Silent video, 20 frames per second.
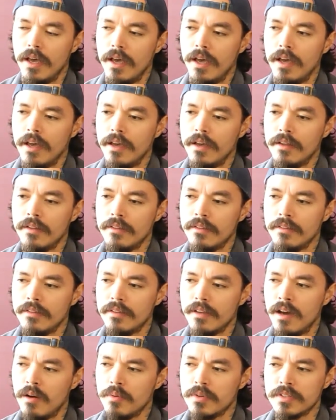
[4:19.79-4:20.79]

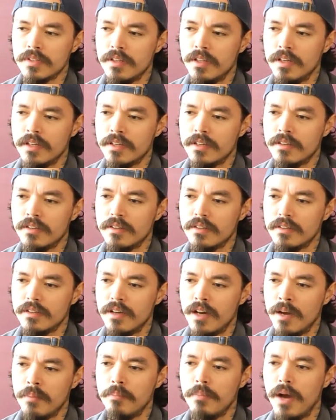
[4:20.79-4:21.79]
And I was like,
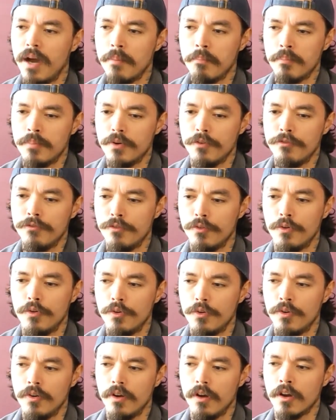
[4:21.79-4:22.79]
I
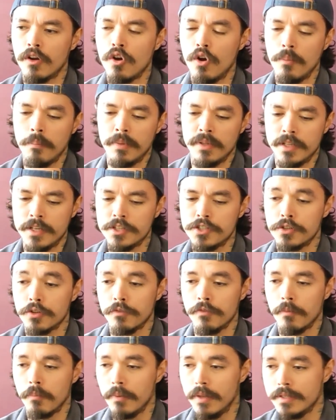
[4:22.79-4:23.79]
prefer a combination
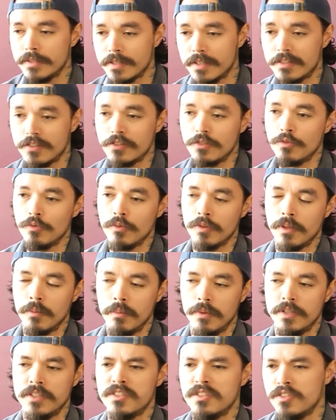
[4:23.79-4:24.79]
of a PlayStation 2 and a
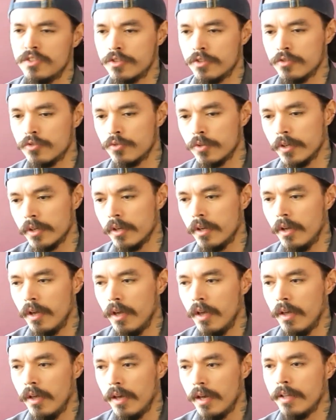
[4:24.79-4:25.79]
PlayStation 3.
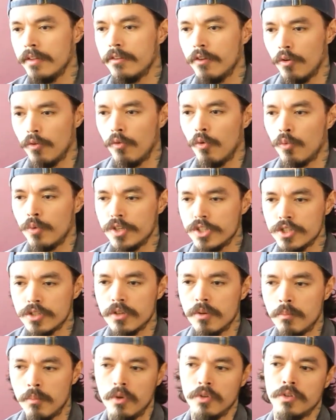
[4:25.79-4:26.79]
And the
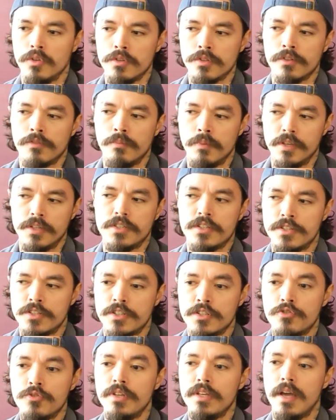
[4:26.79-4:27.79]
original models of
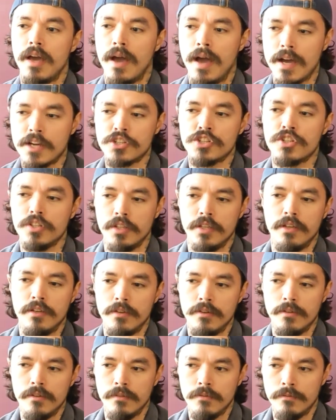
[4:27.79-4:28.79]
PlayStation 3
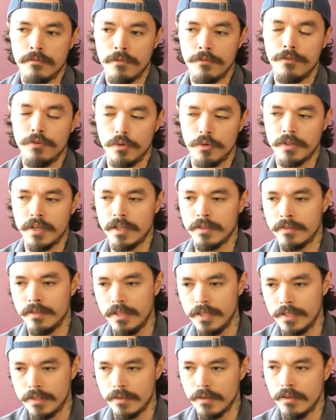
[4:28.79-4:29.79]
actually fulfill that
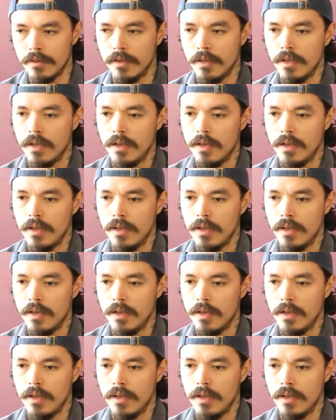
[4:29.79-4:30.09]
need.